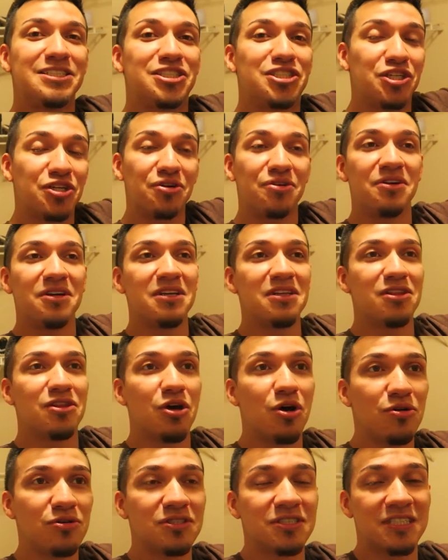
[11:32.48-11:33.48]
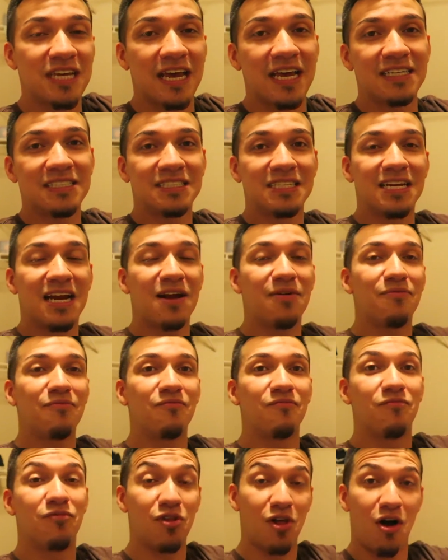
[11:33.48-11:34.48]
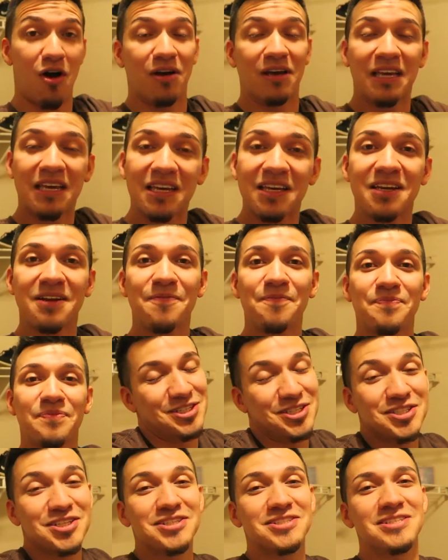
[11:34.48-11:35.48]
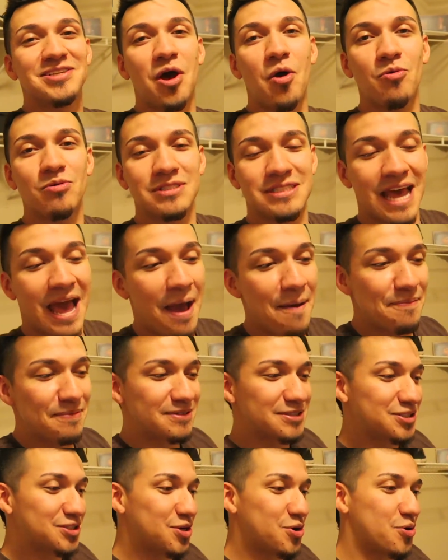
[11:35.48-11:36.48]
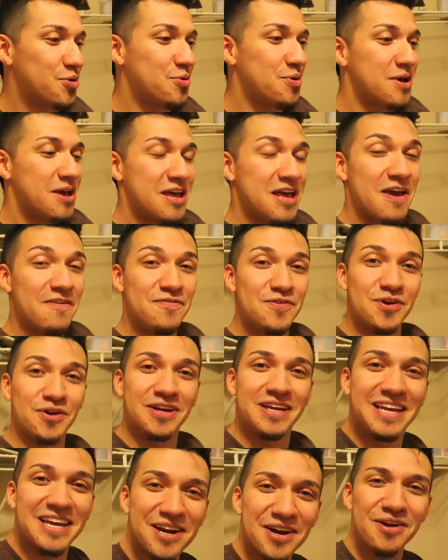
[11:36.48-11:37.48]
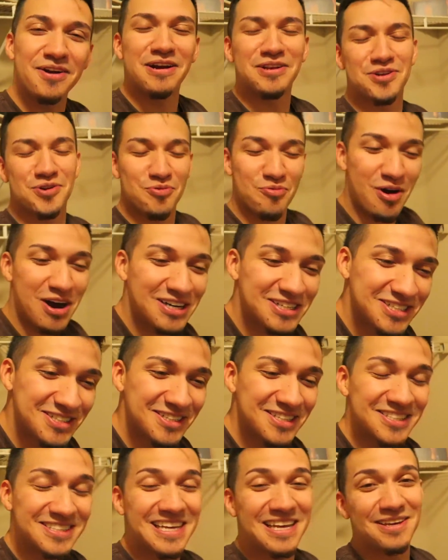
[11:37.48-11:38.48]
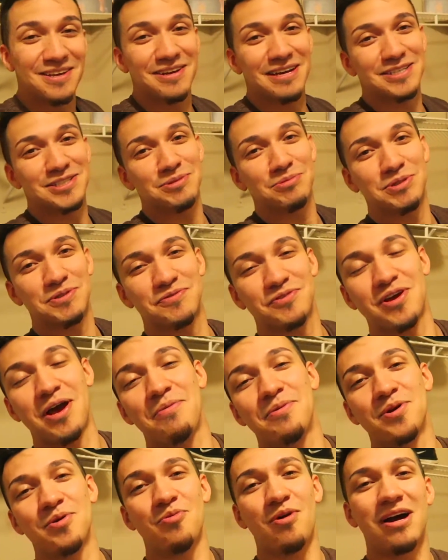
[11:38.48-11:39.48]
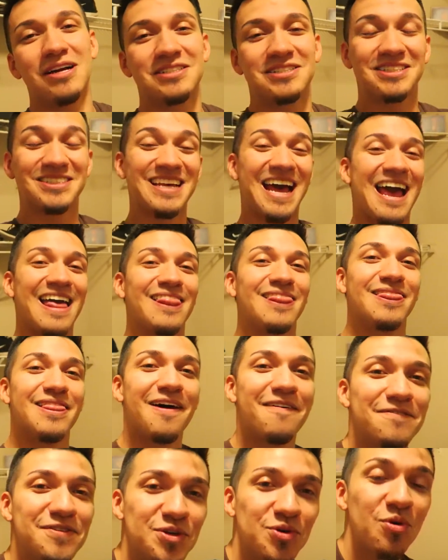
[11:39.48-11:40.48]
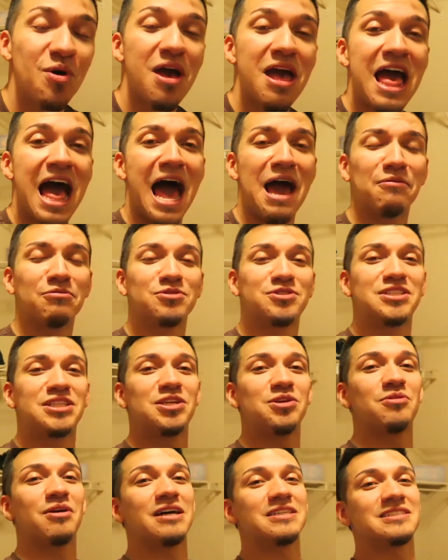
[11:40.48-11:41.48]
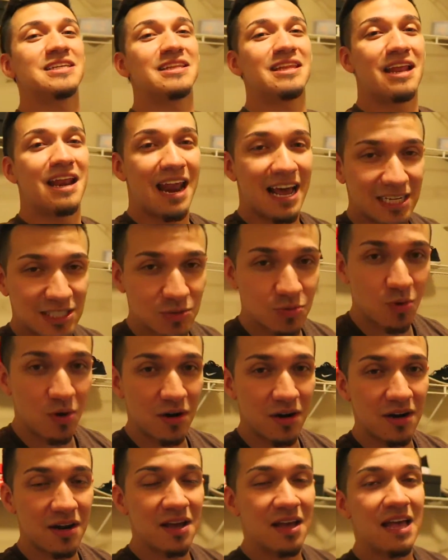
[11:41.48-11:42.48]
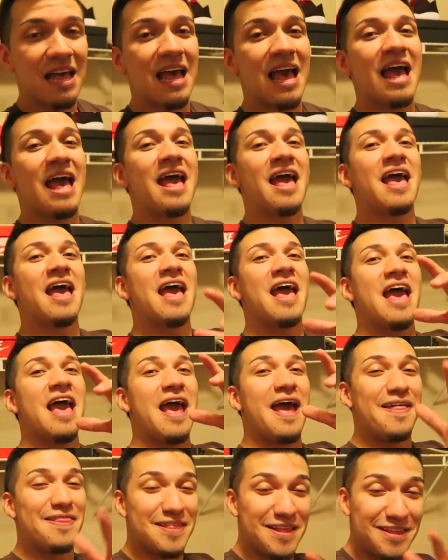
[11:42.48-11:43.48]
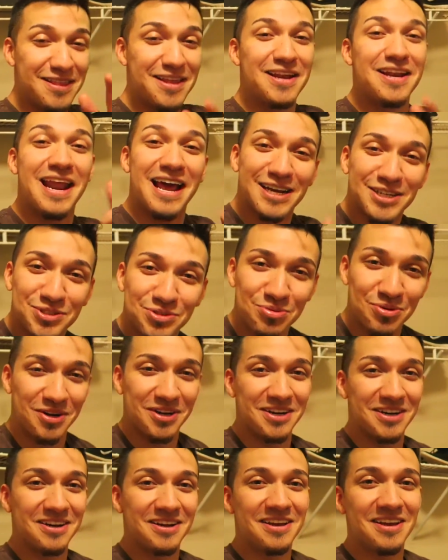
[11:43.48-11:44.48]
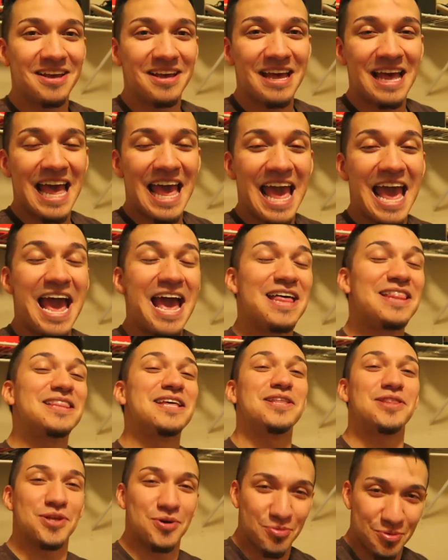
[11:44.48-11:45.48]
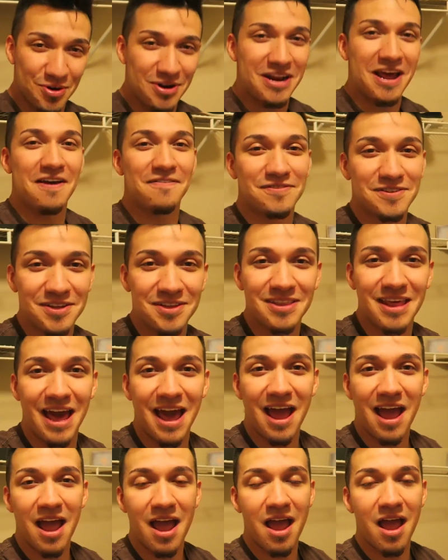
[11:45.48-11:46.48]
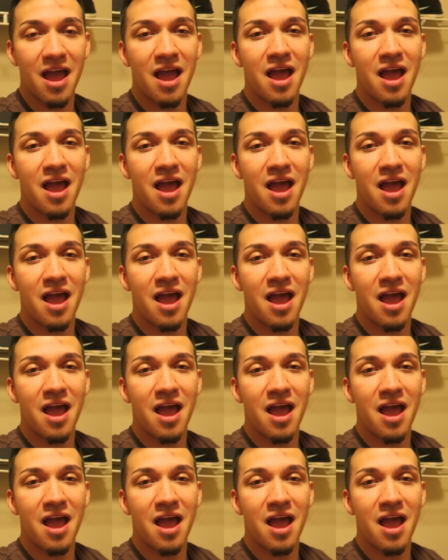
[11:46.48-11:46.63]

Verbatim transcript: during those days that I'm vlogging. It just doesn't always happen. So if you're here and you're watching this, thank you guys so much for coming to watch this. I love you. I will see you guys on the next one, and then the next one, and then the one after that.